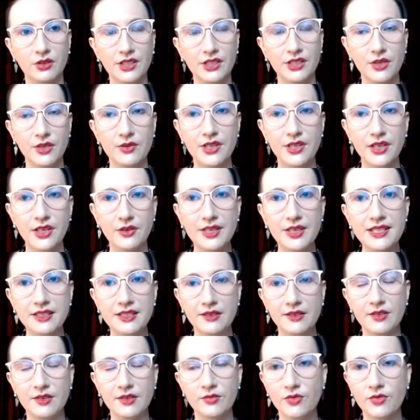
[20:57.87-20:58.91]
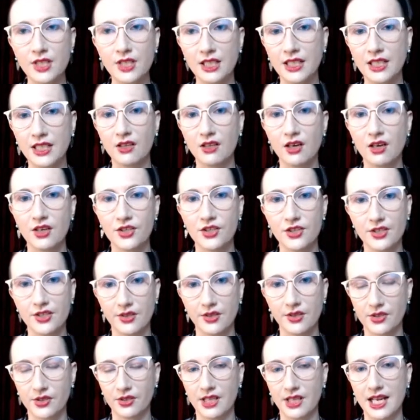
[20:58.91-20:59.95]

you know, there is a really large social